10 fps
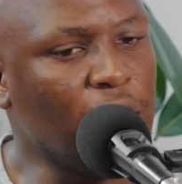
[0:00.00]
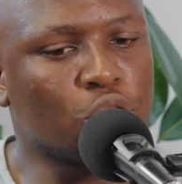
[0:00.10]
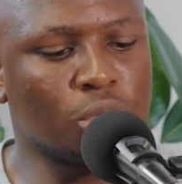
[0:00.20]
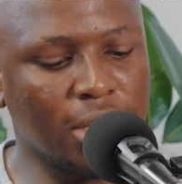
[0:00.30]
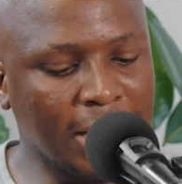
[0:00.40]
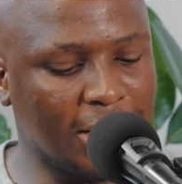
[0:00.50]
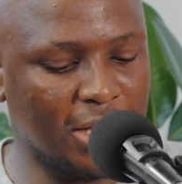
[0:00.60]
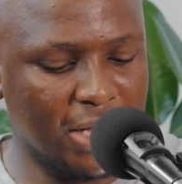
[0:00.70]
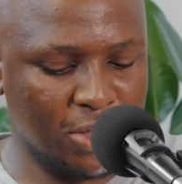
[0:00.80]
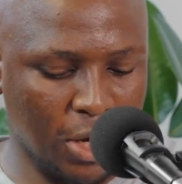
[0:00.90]
So
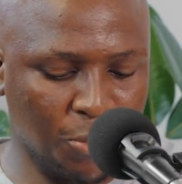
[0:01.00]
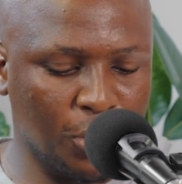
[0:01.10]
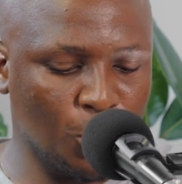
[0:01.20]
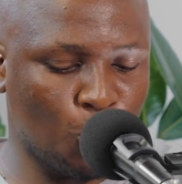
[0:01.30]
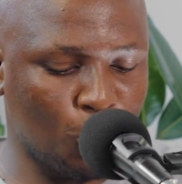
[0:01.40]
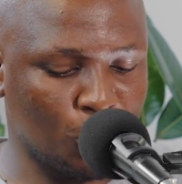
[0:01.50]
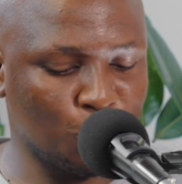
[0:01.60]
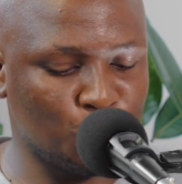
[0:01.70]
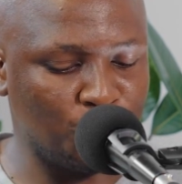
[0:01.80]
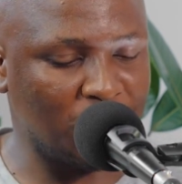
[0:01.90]
let's quickly go
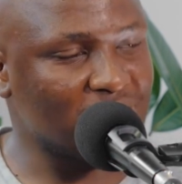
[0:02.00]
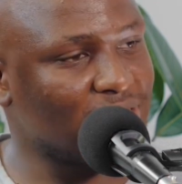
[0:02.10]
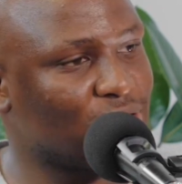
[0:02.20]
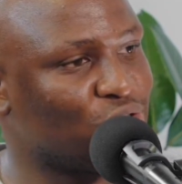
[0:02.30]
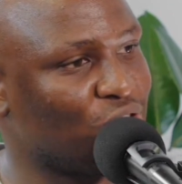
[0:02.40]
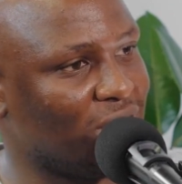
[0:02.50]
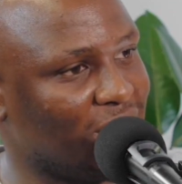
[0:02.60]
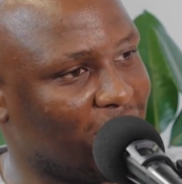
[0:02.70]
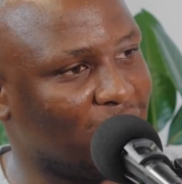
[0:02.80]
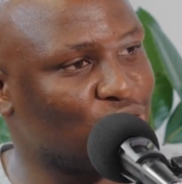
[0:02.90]
into business
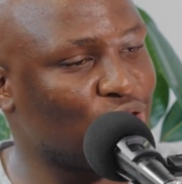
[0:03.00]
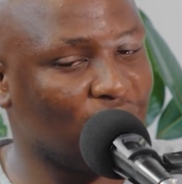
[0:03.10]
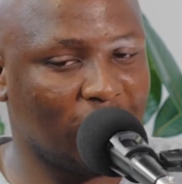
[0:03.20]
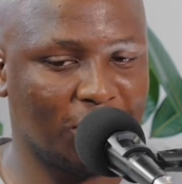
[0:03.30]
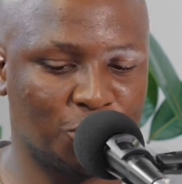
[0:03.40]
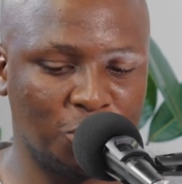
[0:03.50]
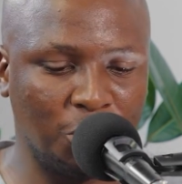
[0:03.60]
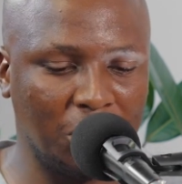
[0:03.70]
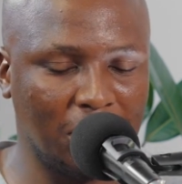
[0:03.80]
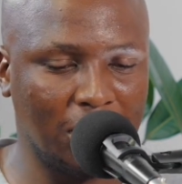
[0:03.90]
training. Training to
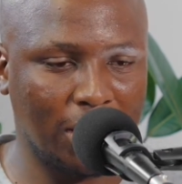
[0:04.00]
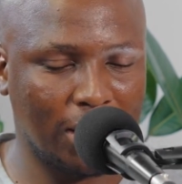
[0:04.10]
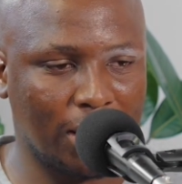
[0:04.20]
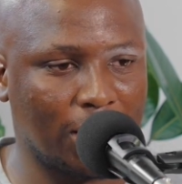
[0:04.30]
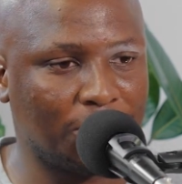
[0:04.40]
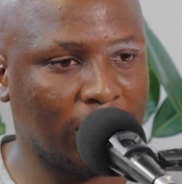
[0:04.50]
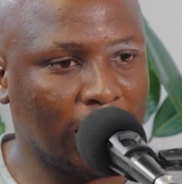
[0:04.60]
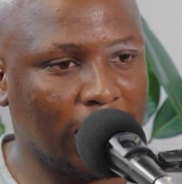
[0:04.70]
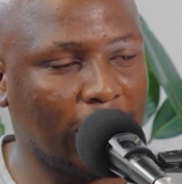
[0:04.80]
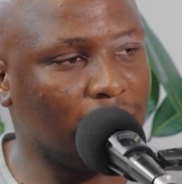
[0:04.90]
be
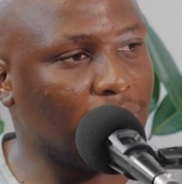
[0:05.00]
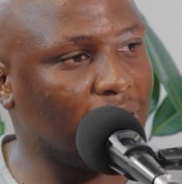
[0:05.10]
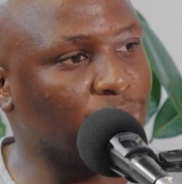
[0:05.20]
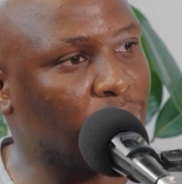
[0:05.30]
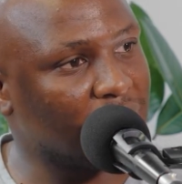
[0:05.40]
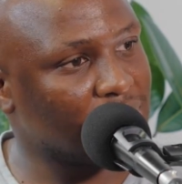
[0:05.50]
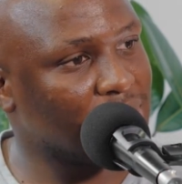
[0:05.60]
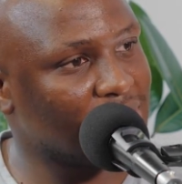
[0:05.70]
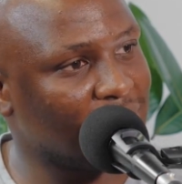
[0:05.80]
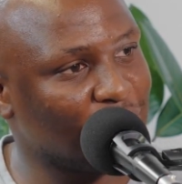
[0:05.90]
in
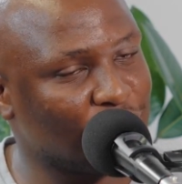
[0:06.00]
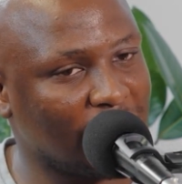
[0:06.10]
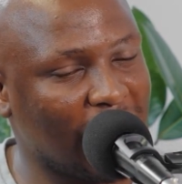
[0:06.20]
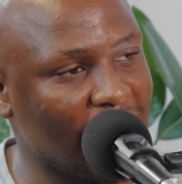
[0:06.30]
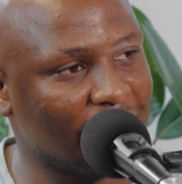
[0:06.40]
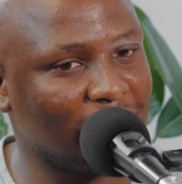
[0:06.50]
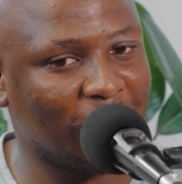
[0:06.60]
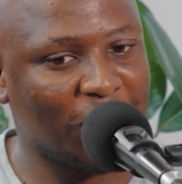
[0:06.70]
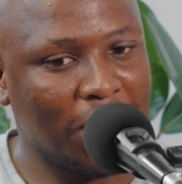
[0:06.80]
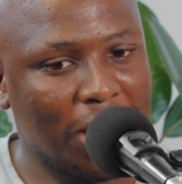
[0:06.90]
business and actually having
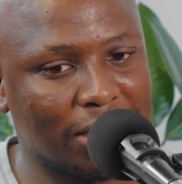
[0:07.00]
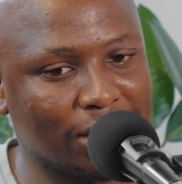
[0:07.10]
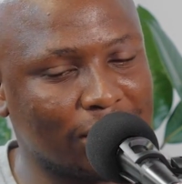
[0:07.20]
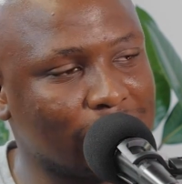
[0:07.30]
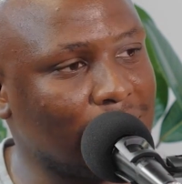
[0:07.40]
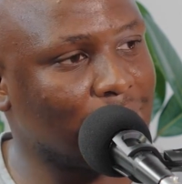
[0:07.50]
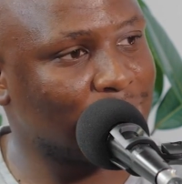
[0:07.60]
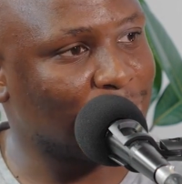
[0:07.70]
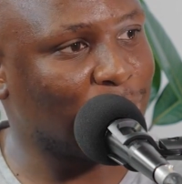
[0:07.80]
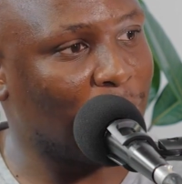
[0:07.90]
a
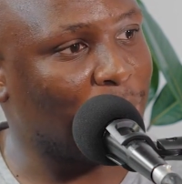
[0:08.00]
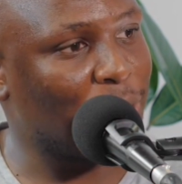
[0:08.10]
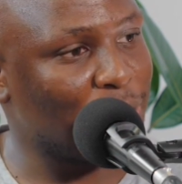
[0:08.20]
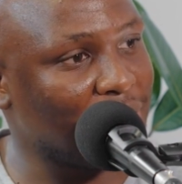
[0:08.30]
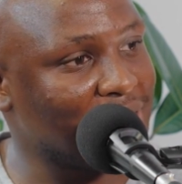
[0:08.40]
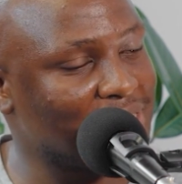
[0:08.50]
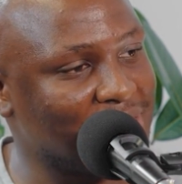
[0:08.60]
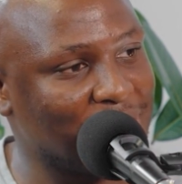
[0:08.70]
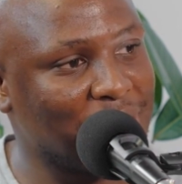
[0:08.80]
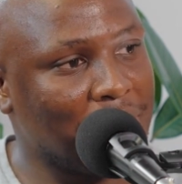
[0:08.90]
sustainable operating